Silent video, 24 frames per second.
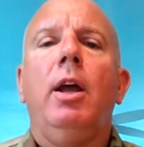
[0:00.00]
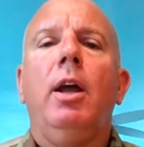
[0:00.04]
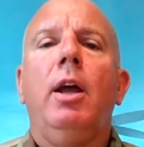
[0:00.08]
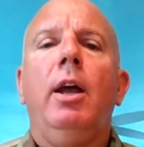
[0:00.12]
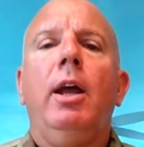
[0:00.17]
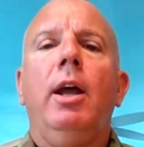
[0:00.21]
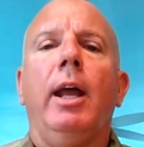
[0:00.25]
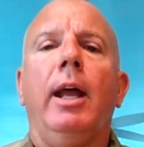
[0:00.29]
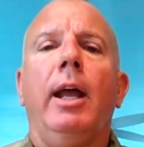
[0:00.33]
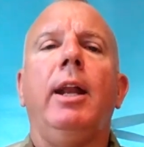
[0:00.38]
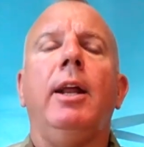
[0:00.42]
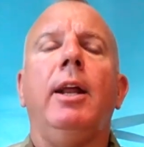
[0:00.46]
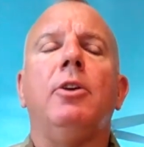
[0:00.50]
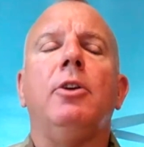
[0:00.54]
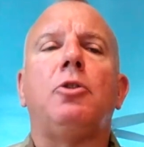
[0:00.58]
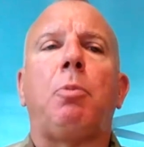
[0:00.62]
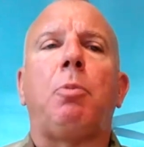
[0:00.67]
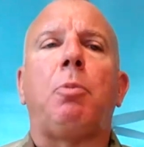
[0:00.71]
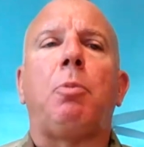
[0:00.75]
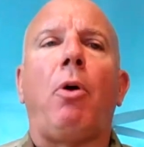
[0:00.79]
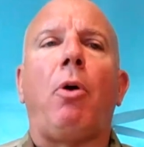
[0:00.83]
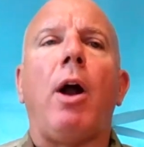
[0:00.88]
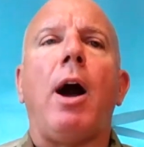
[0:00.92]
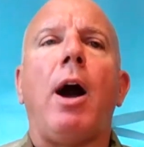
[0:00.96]
it is
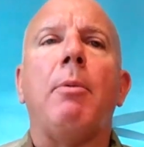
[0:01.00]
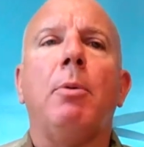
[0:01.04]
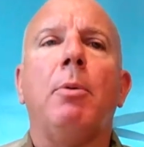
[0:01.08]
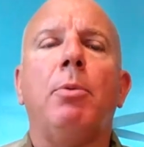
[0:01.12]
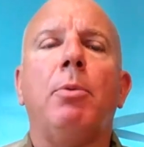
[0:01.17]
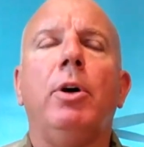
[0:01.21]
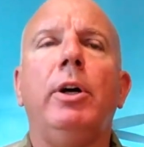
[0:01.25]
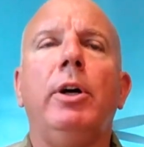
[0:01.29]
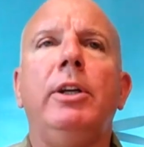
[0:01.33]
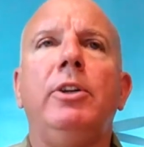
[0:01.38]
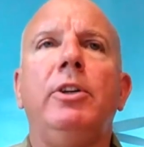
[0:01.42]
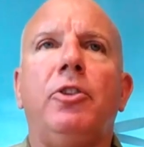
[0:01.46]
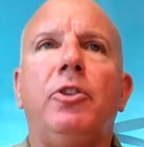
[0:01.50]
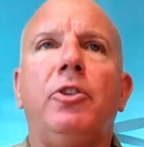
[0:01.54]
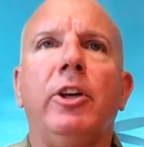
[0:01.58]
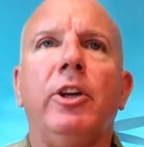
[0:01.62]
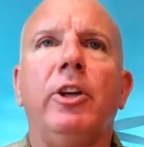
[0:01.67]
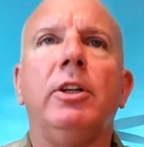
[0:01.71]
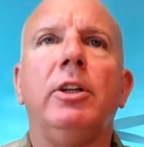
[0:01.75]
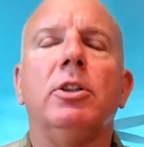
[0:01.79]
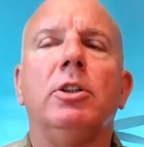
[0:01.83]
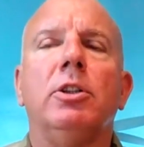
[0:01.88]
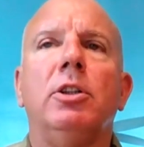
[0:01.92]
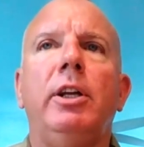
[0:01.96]
probably
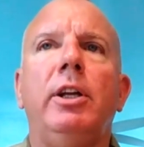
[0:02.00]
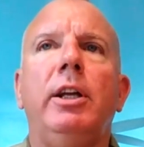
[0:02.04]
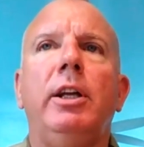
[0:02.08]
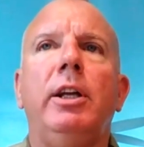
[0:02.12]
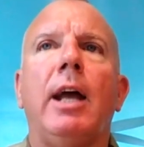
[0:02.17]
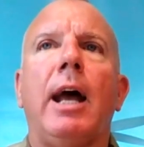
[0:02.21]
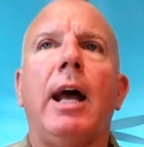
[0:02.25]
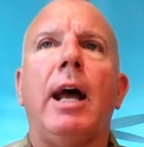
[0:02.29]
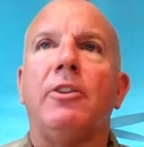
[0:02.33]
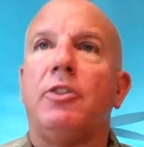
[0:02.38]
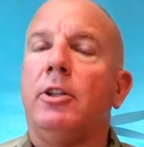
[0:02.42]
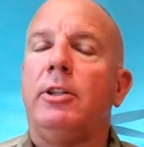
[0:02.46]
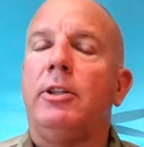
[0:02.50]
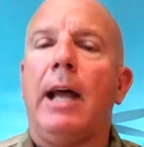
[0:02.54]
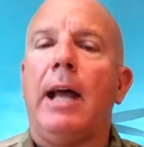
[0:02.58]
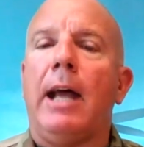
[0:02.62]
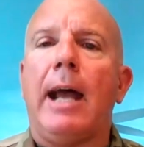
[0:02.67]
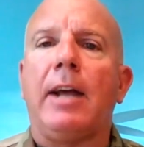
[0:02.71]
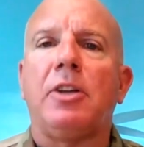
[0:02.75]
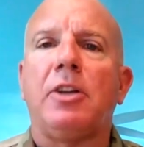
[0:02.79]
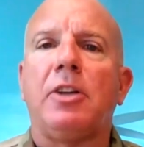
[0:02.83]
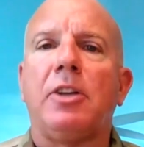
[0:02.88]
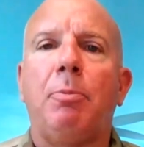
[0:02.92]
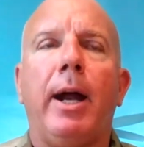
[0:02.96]
singly, as a
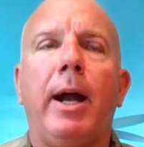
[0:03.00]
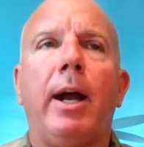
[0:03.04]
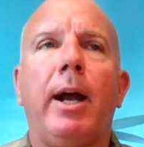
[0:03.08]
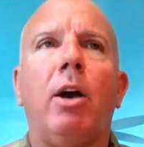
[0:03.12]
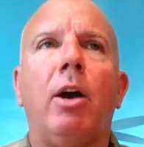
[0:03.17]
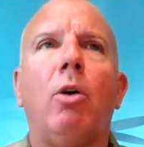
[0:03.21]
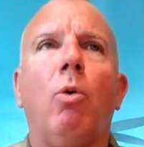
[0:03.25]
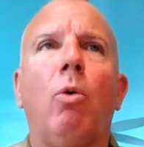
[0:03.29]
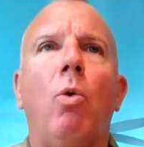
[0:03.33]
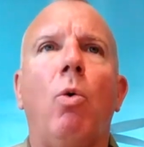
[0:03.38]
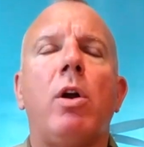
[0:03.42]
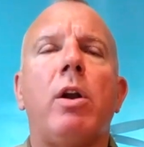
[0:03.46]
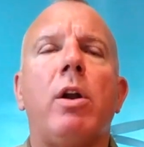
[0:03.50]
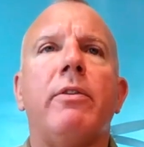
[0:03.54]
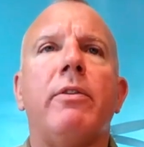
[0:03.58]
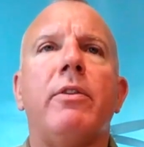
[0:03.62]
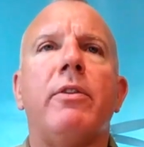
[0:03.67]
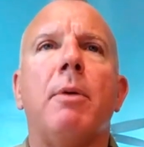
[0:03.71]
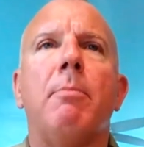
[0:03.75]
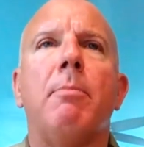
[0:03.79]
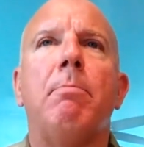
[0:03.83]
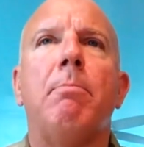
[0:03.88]
taxpayer, one of the